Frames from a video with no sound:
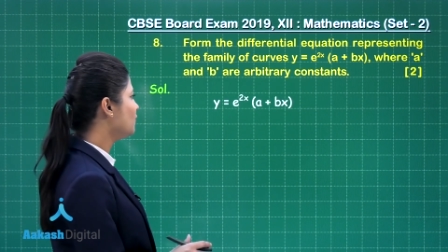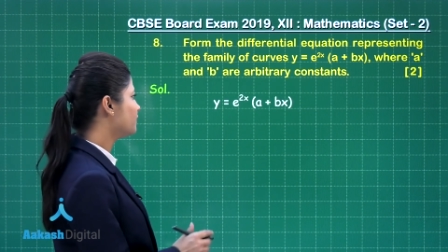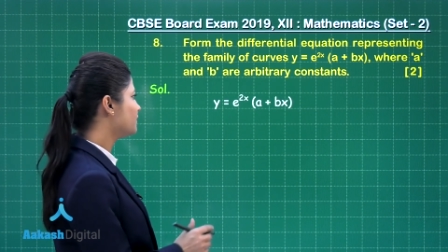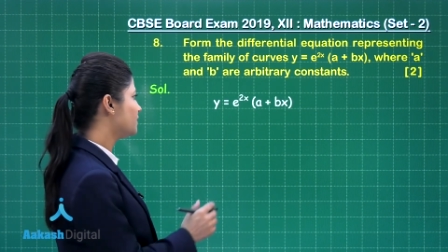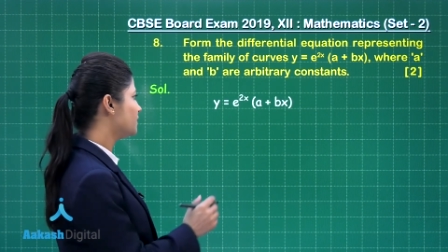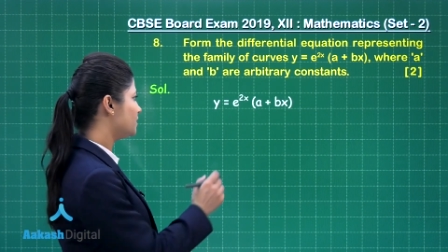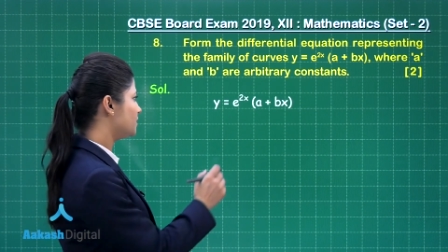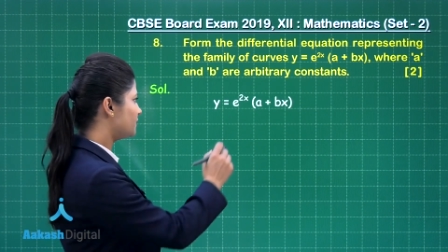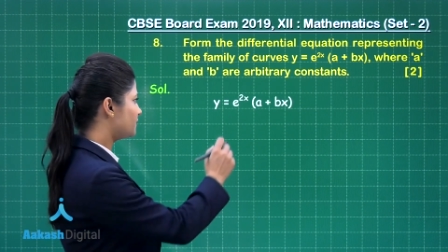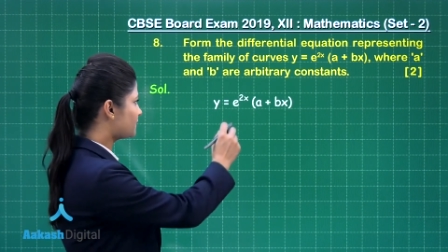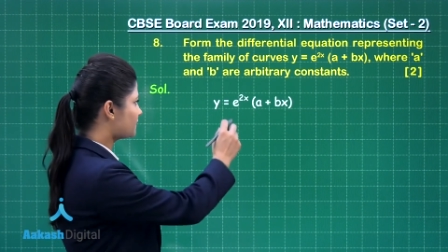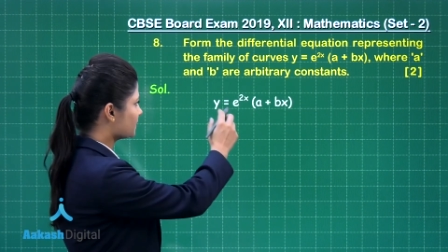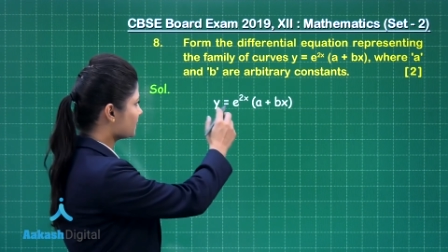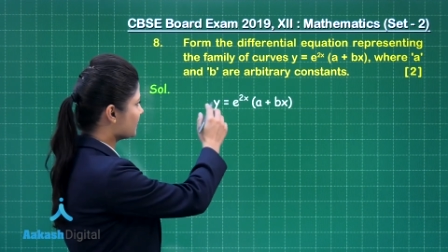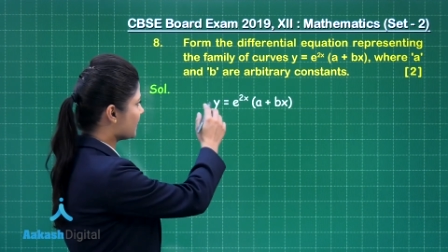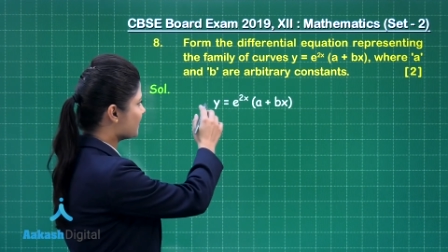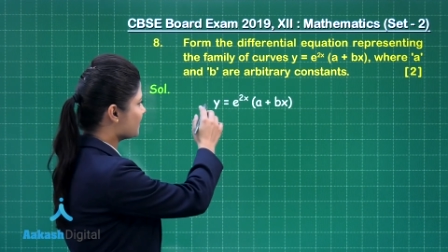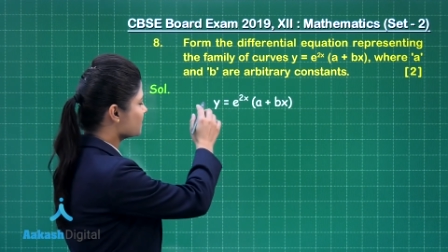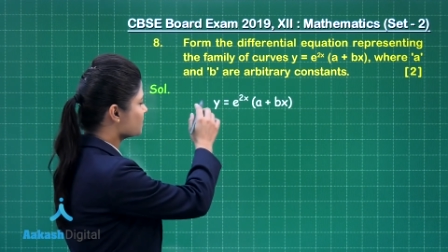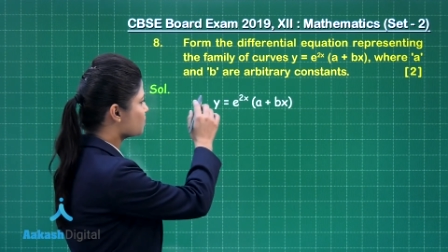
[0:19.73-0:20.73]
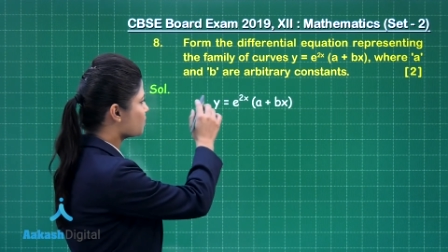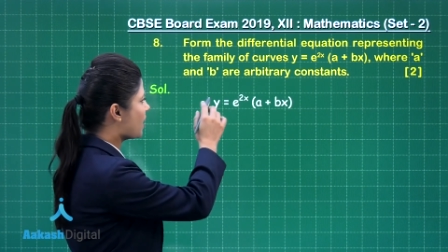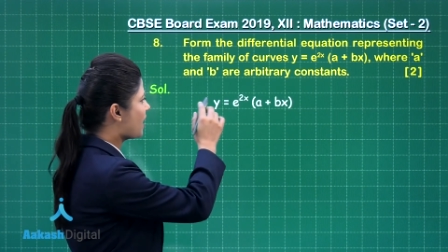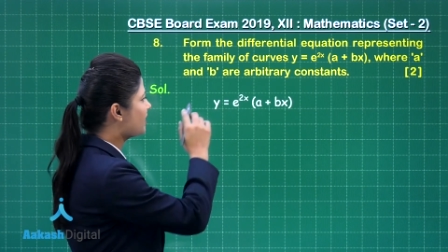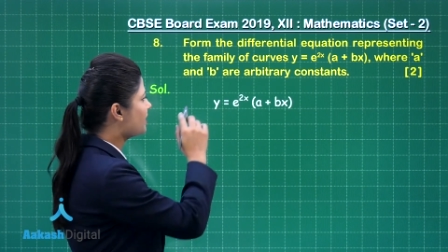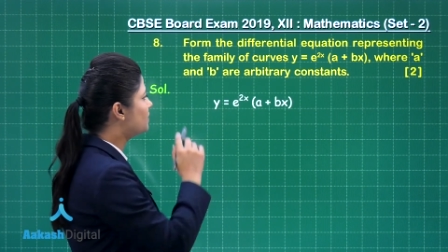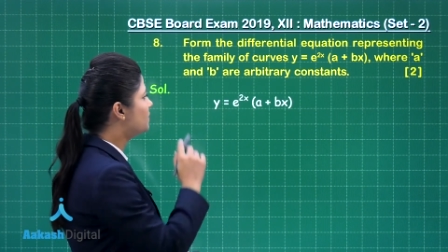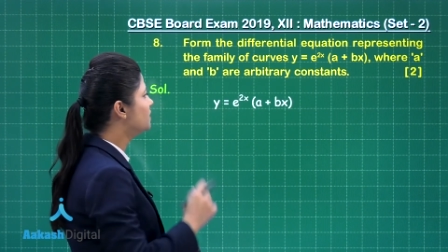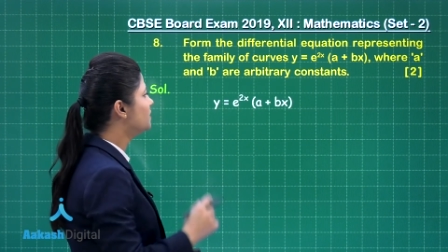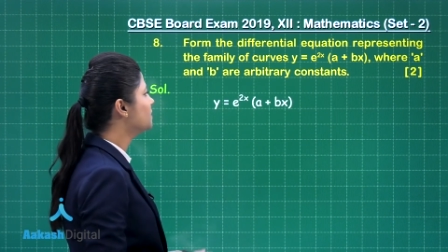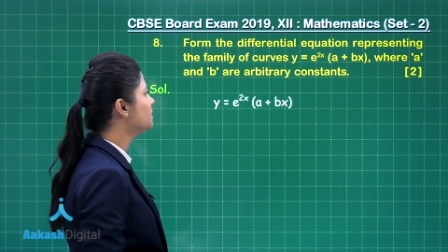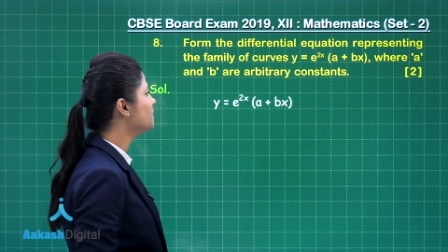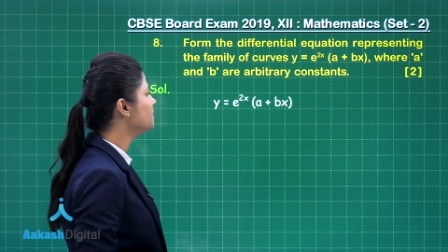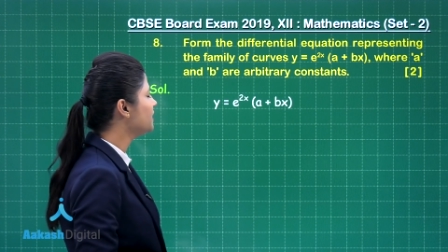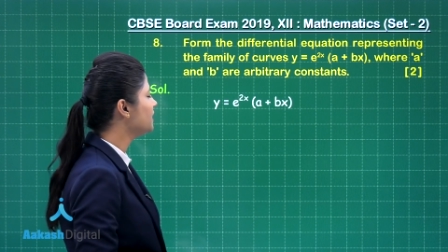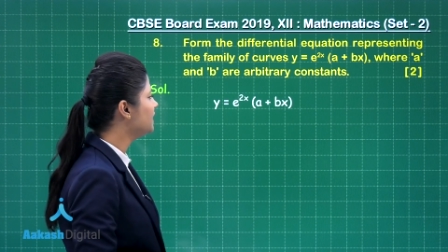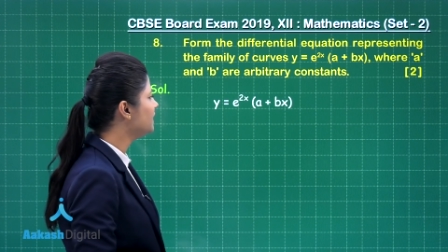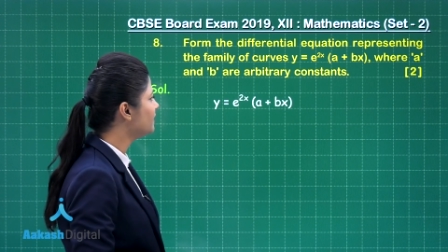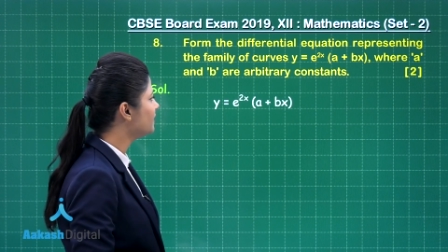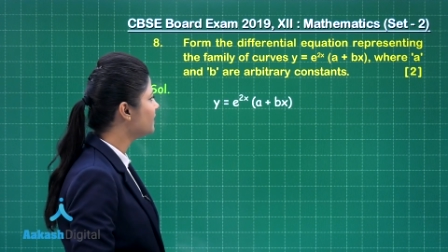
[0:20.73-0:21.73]
of curves, that is y equal to
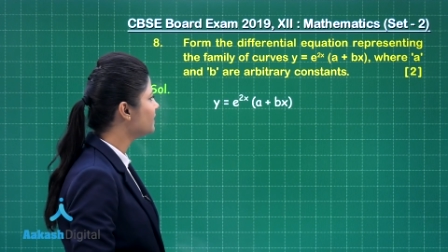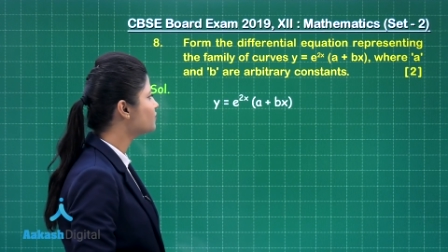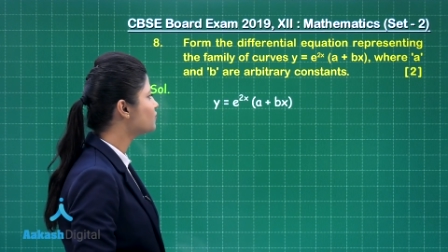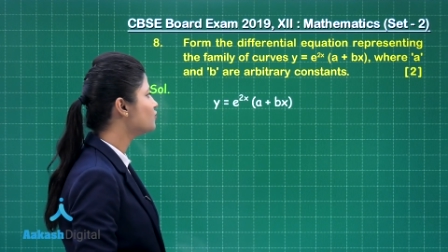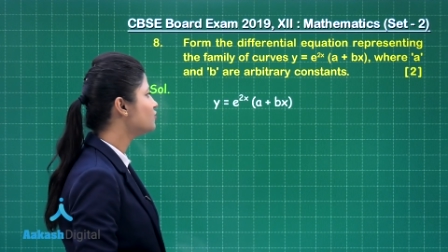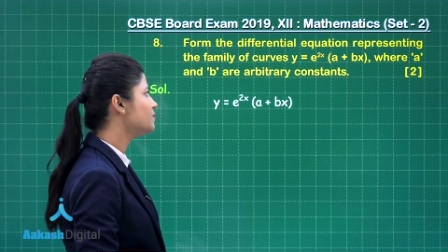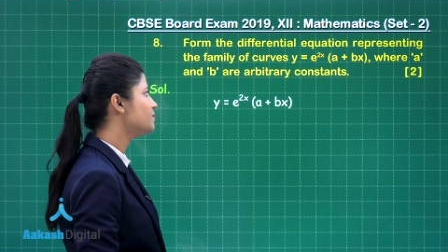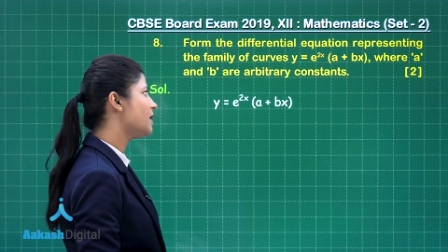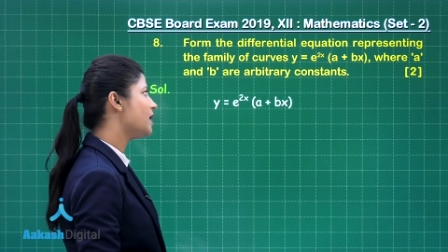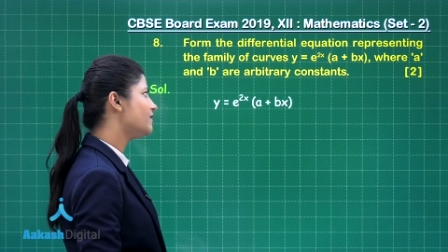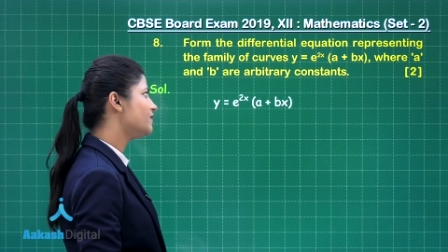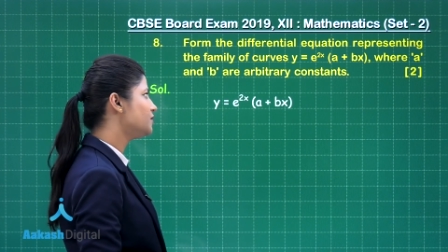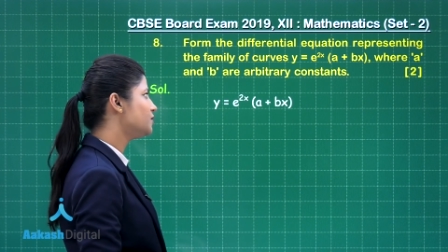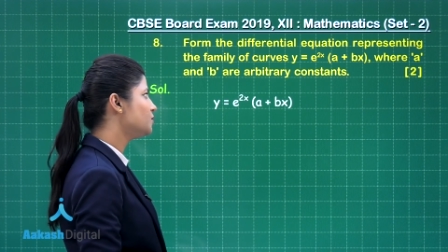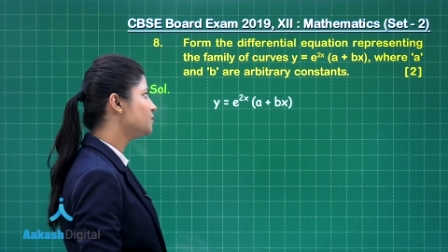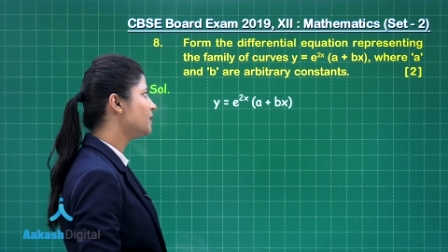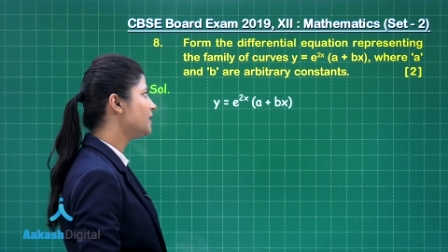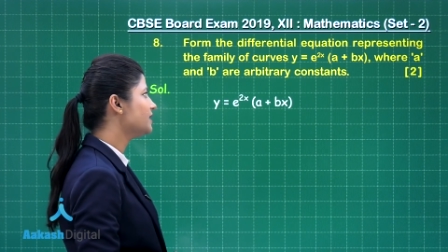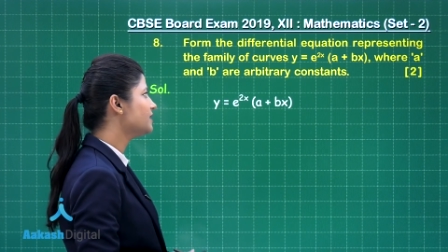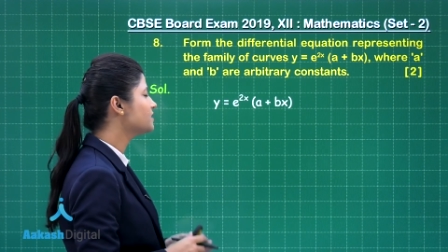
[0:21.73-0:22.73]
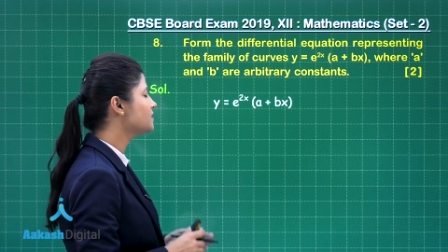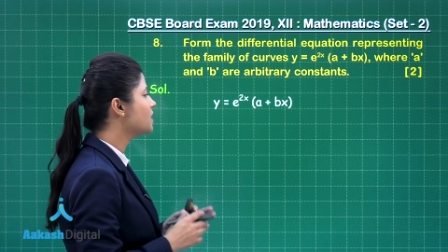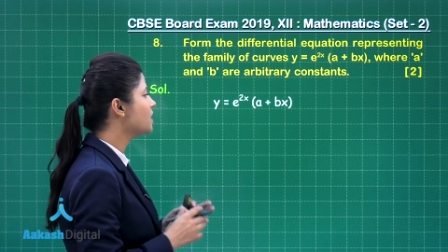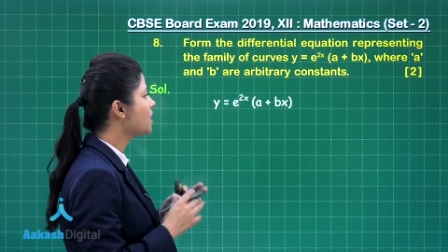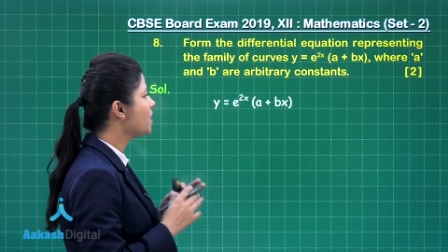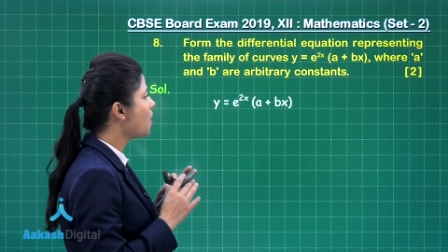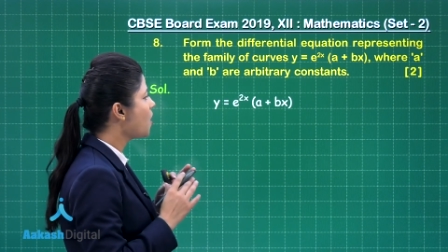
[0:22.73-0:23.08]
e raised to the power two x